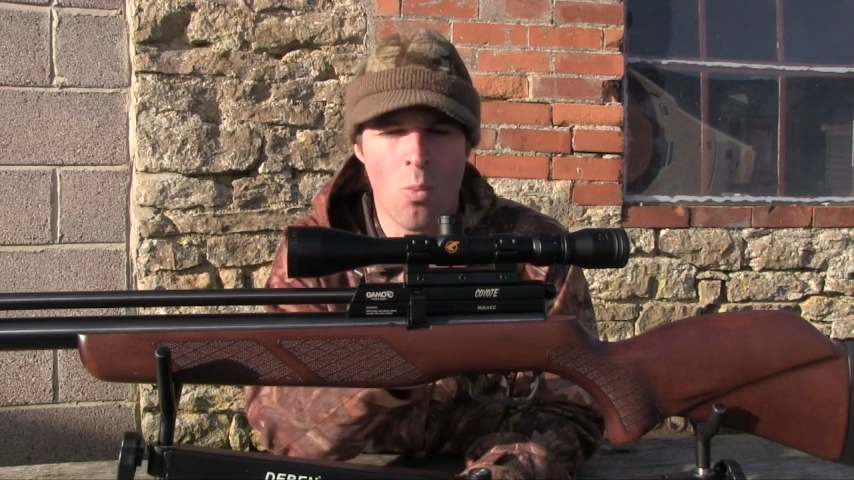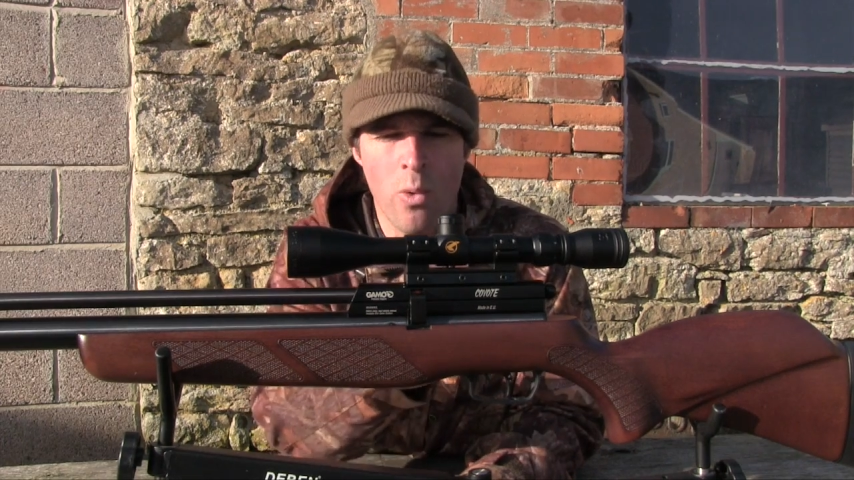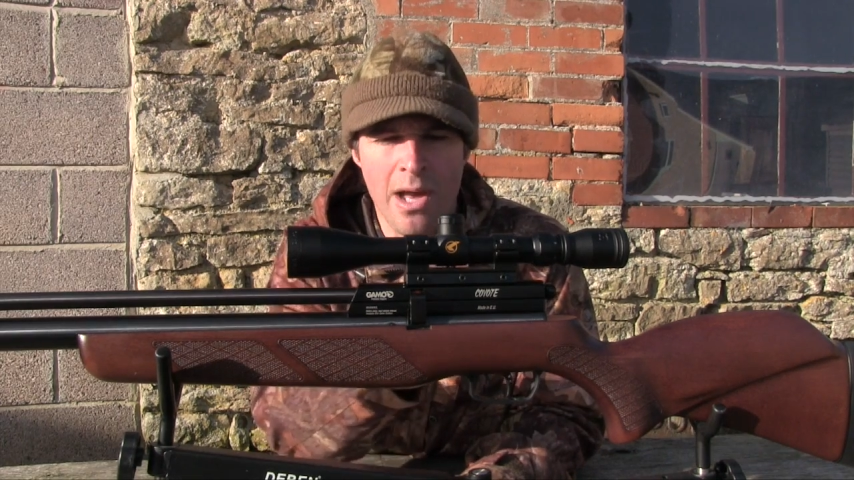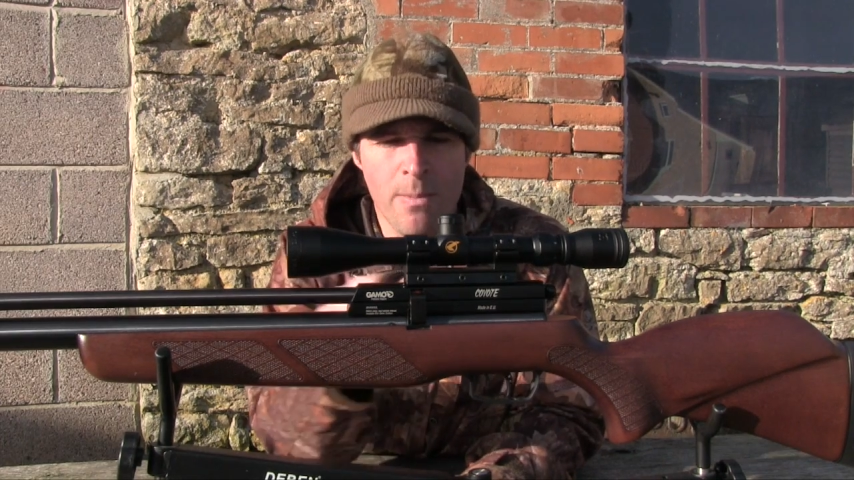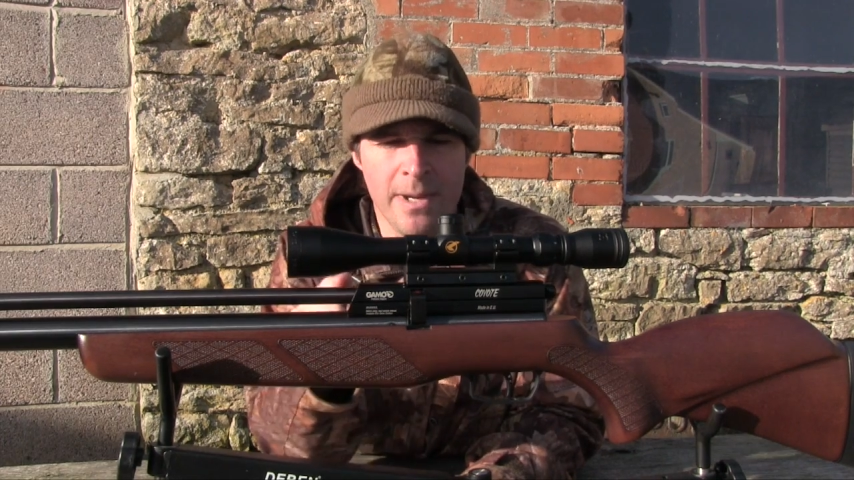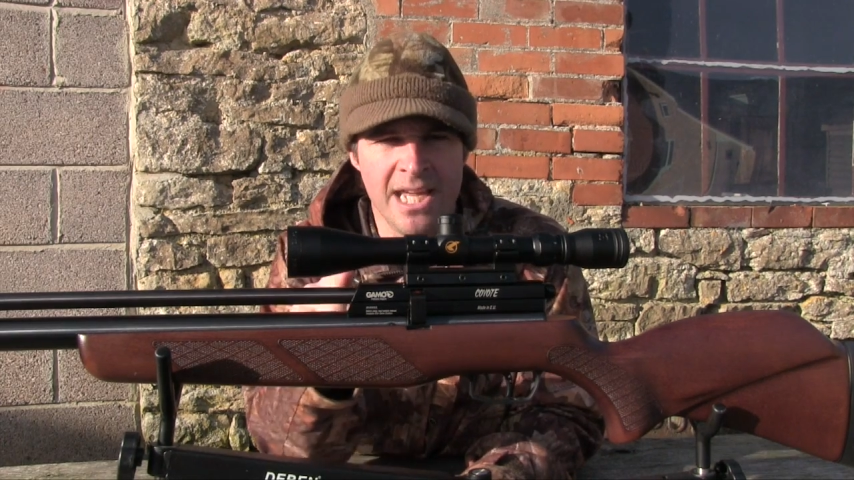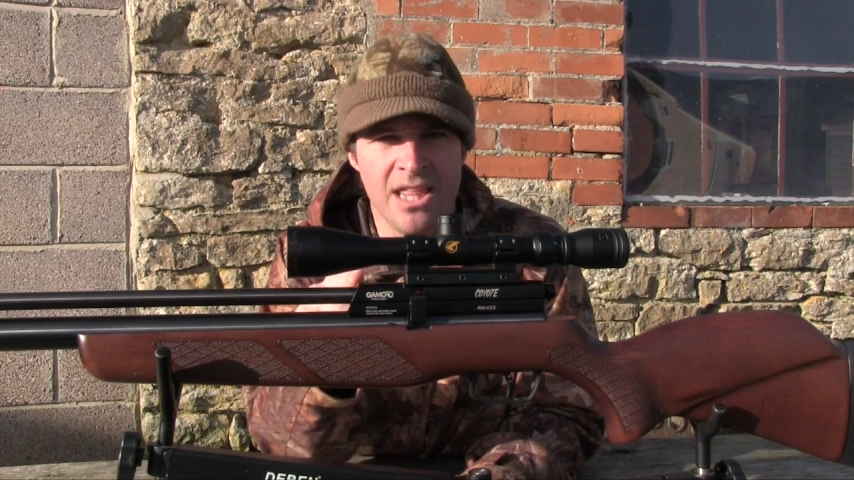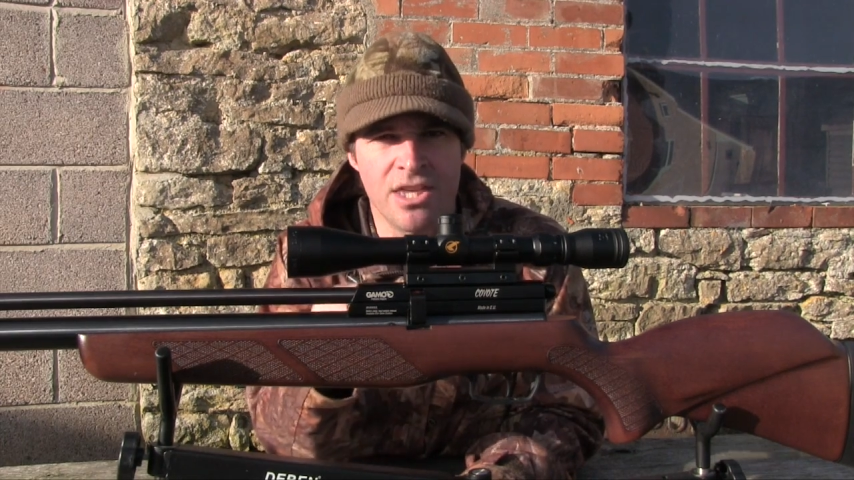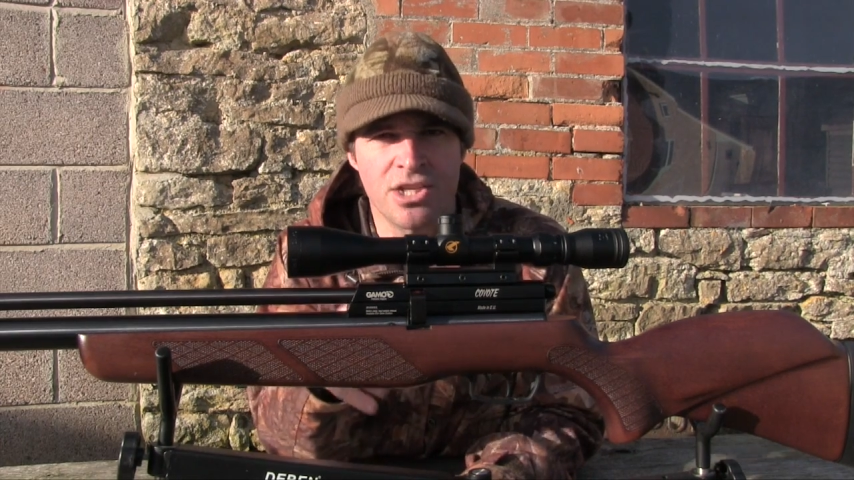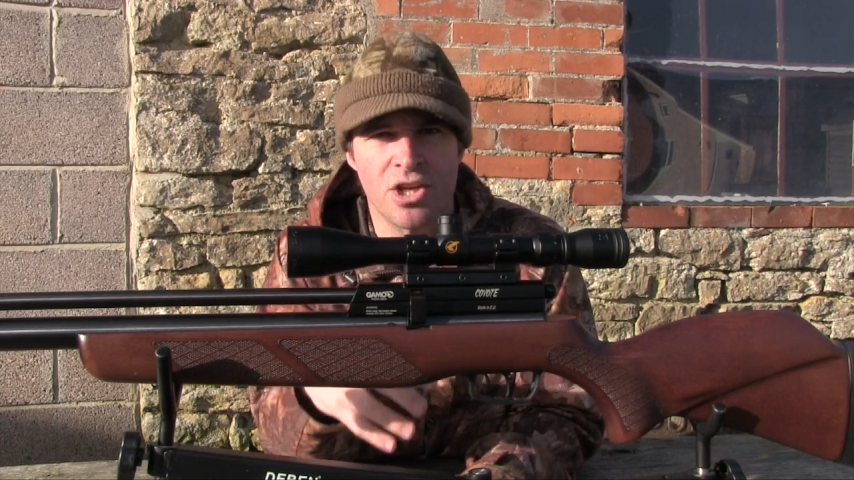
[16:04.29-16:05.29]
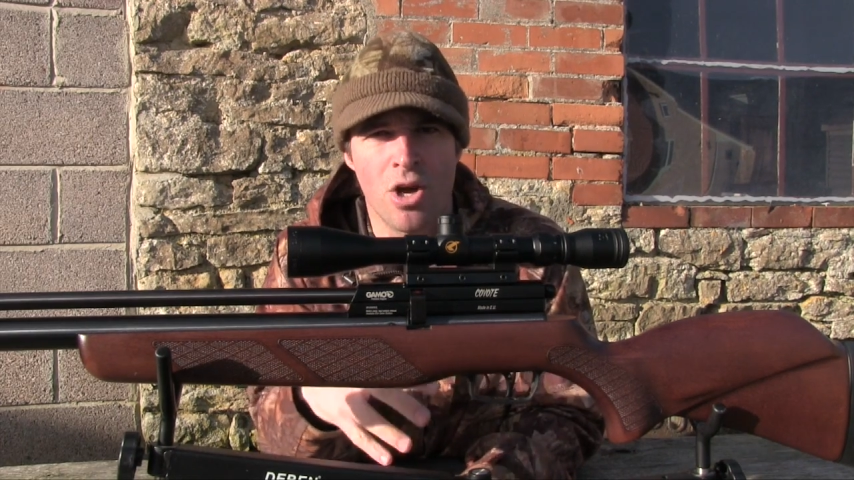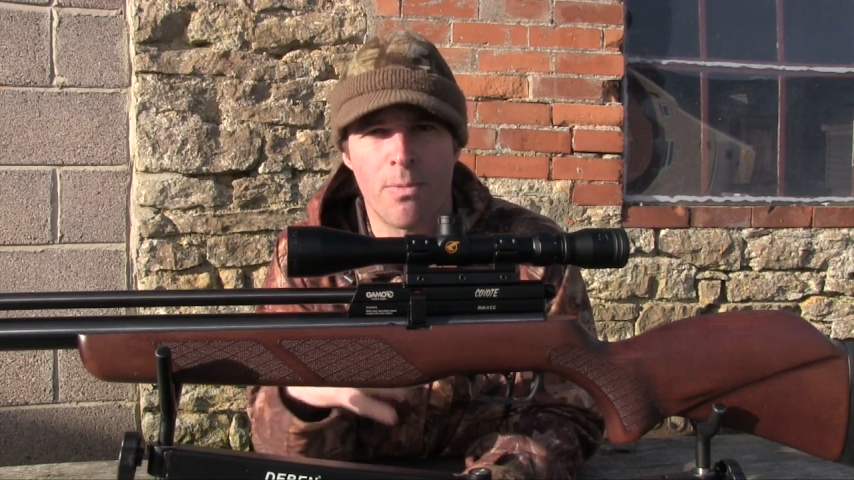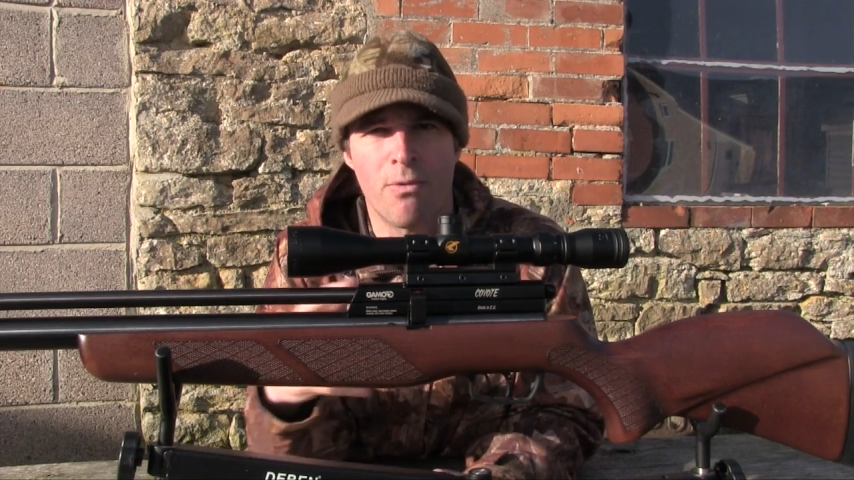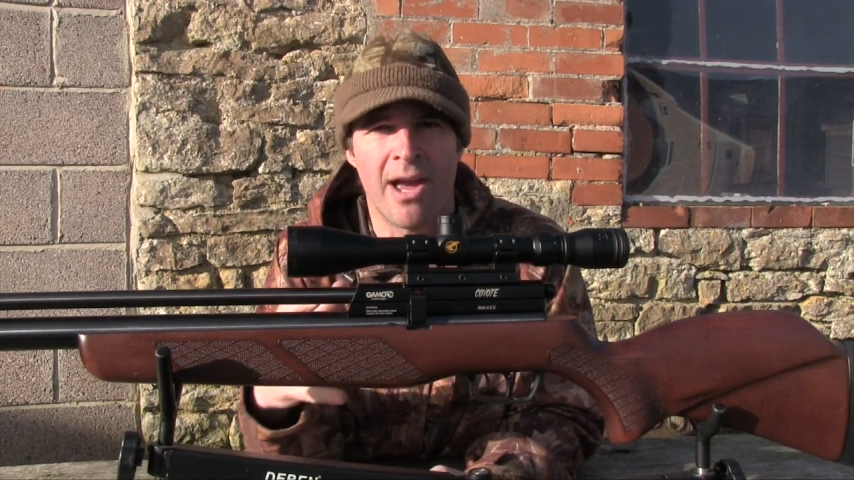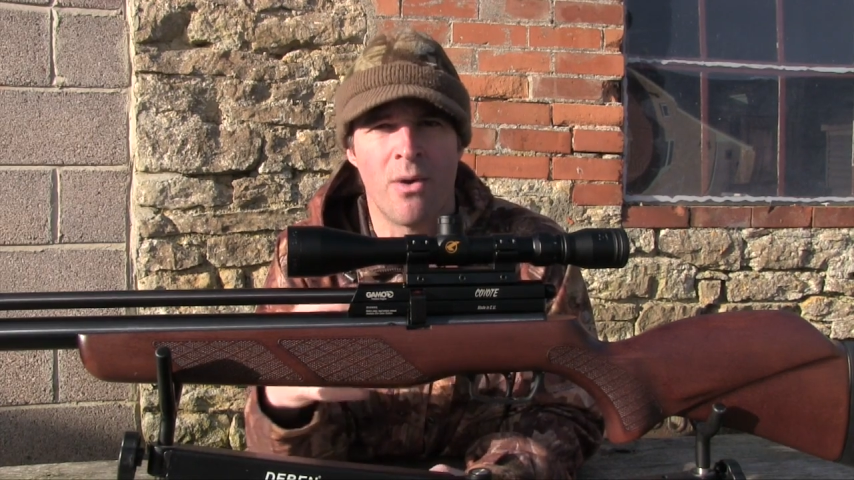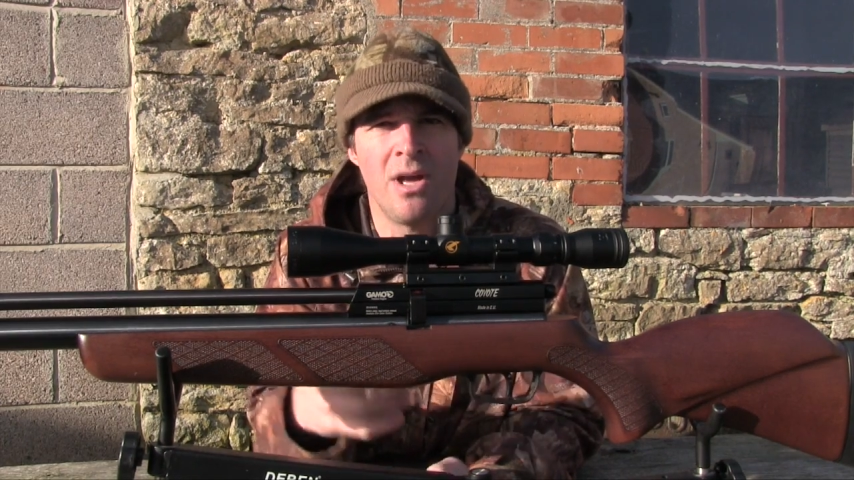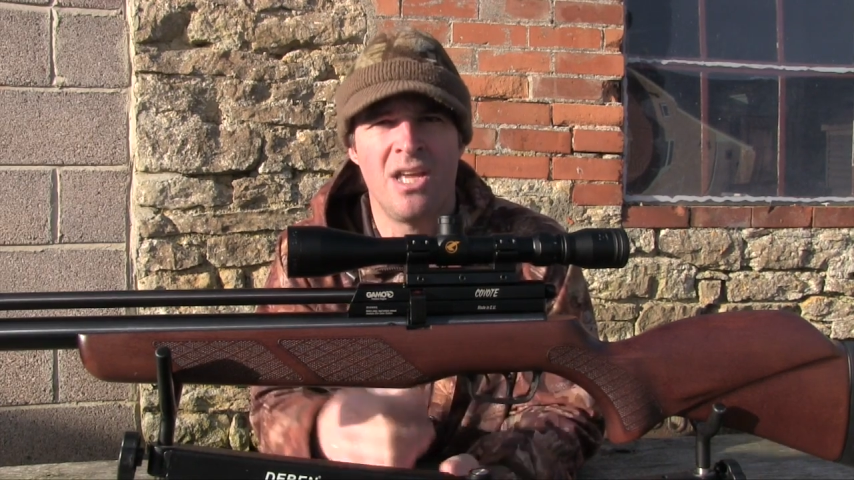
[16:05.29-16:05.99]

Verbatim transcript: well beneath the scope rail,